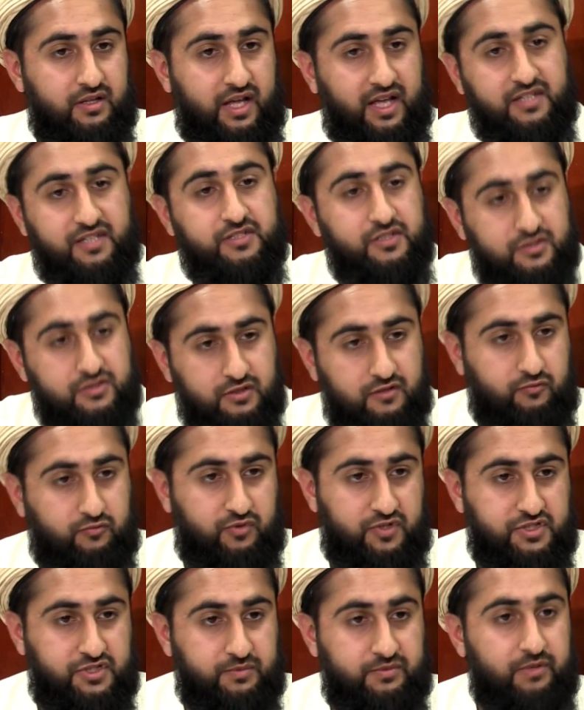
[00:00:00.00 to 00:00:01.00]
essence
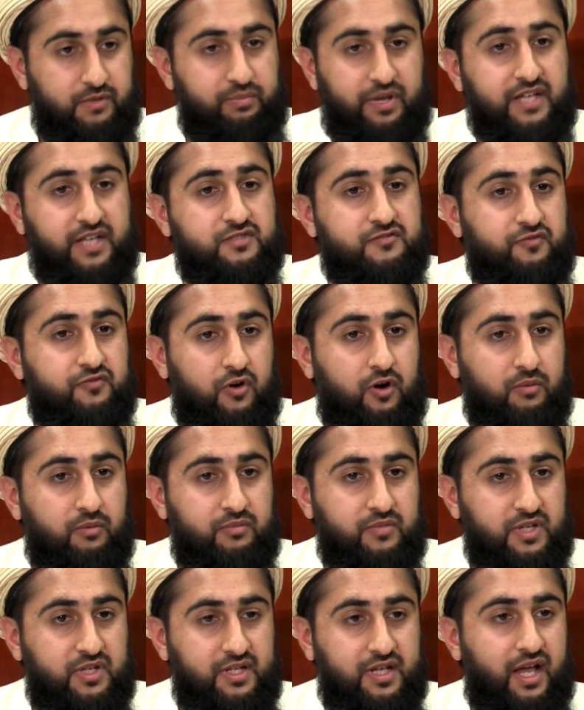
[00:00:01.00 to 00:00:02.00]
of worship, the best
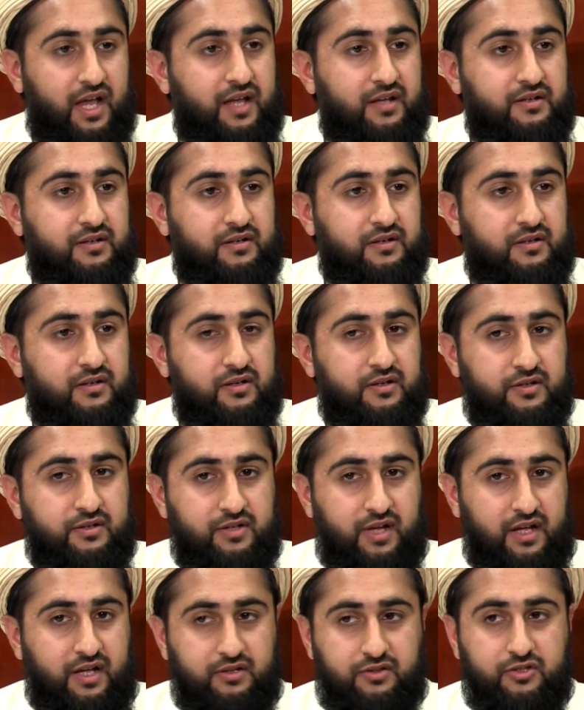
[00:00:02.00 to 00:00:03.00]
form, yet
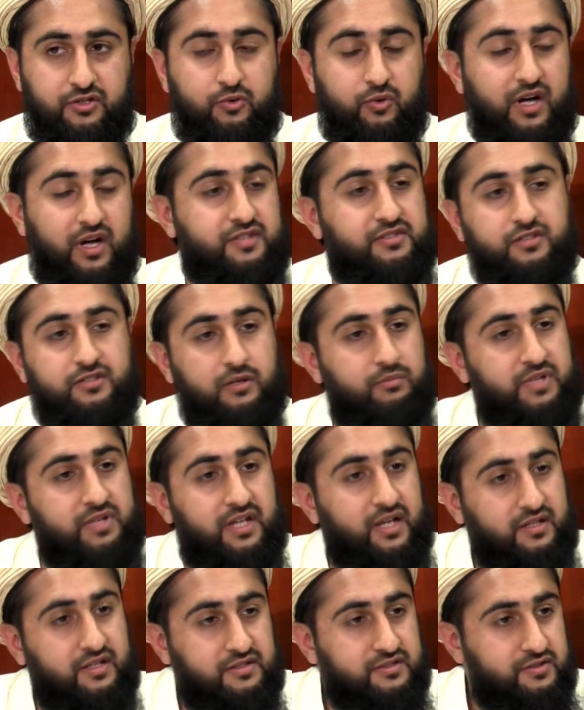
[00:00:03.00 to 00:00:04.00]
the duas are not
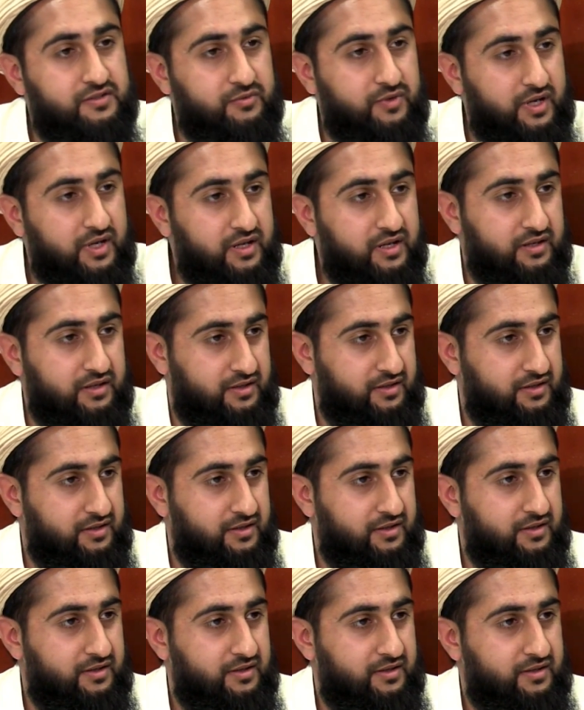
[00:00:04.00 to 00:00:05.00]
being answered. Why?
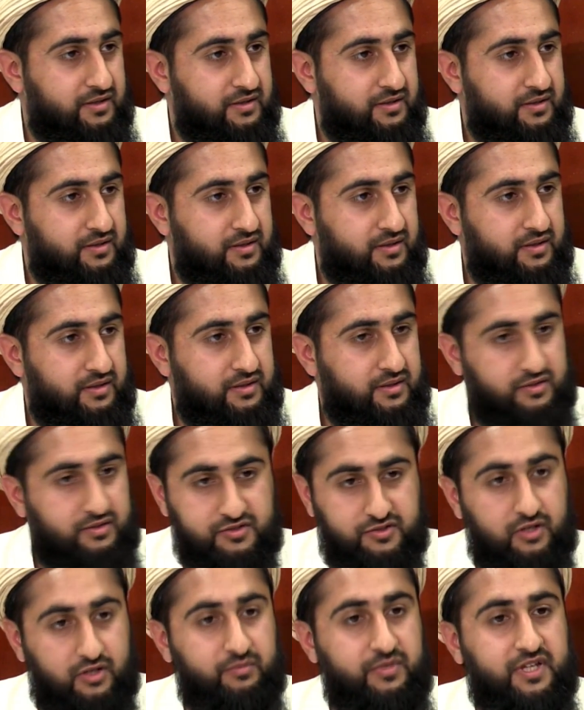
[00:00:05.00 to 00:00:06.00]

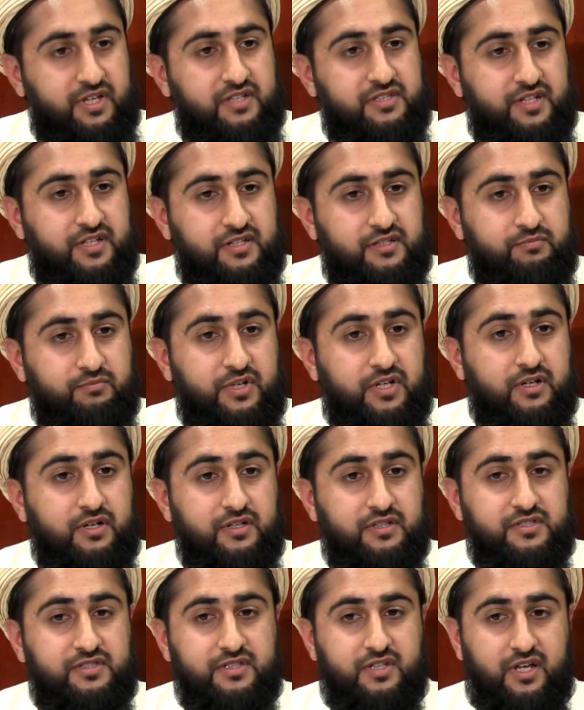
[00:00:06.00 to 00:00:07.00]
Does not make sense,
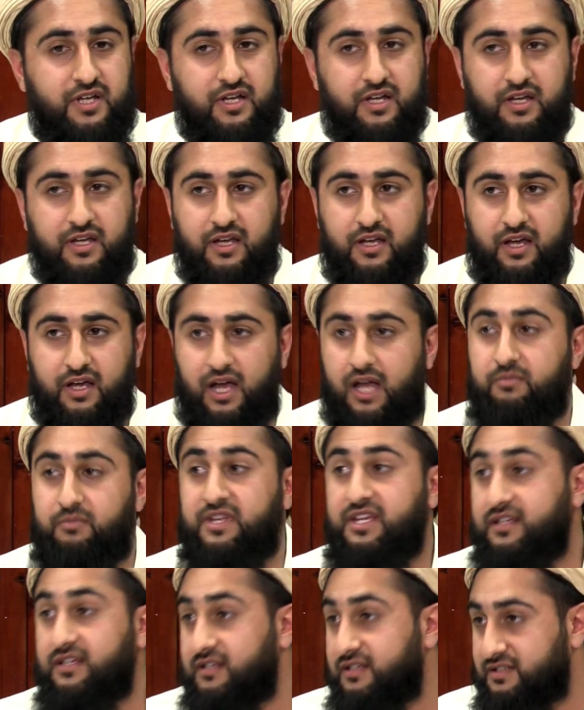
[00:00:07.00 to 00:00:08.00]
because
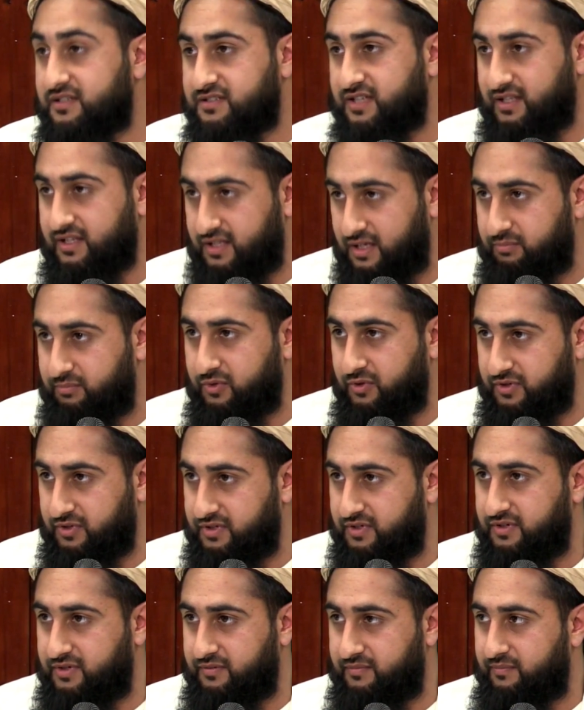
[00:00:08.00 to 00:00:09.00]
I'm heedless at that
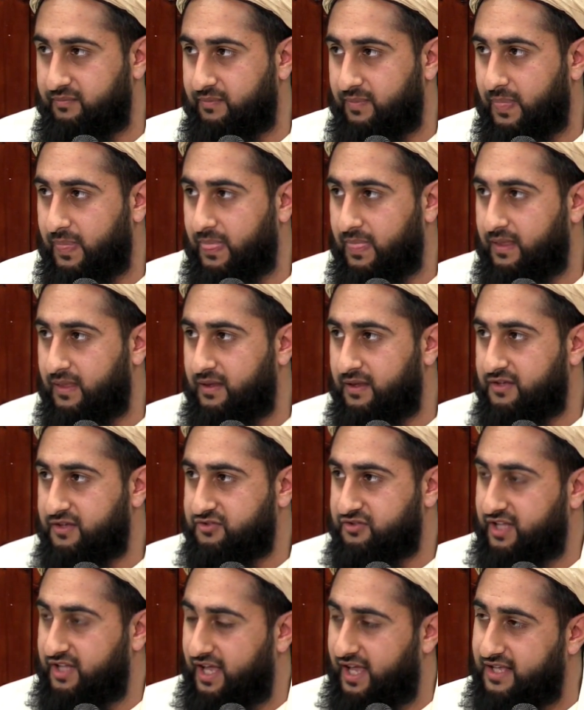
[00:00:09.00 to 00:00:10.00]
point.
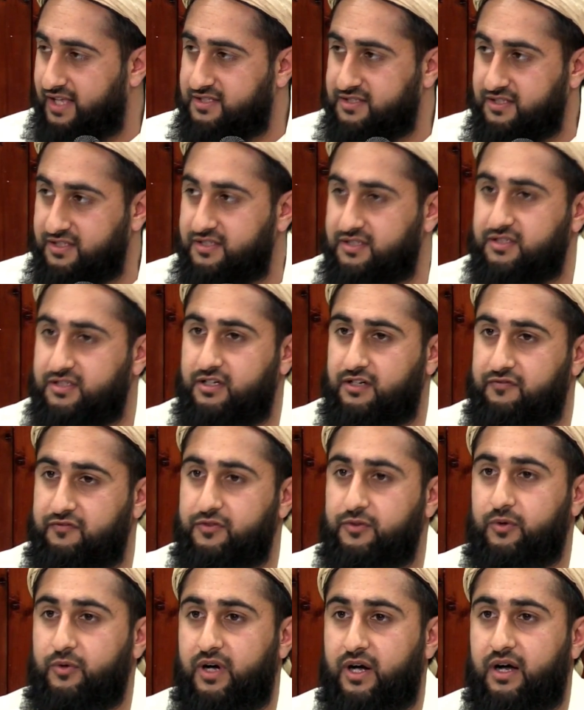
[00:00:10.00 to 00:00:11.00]
So the essence
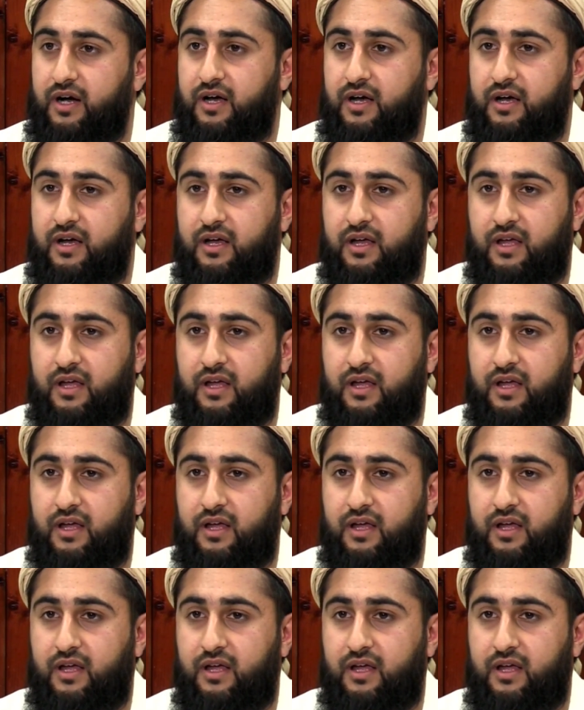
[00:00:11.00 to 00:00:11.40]
of dua,